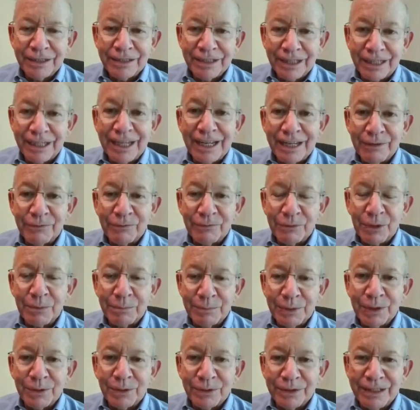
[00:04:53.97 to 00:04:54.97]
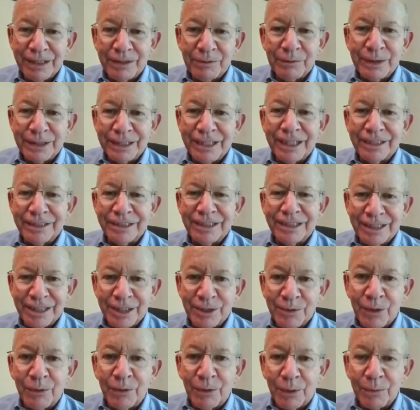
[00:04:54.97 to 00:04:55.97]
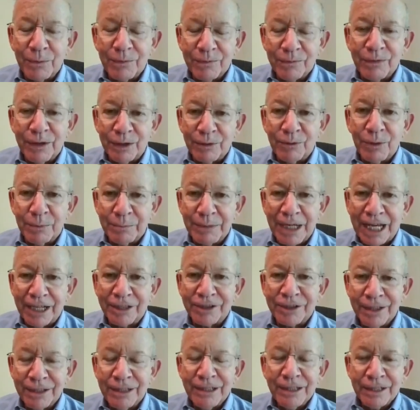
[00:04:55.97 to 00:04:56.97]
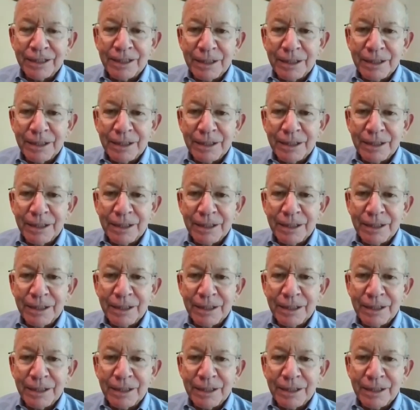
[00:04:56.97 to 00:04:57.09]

Today, if we were building it, we'd get a zero federal match.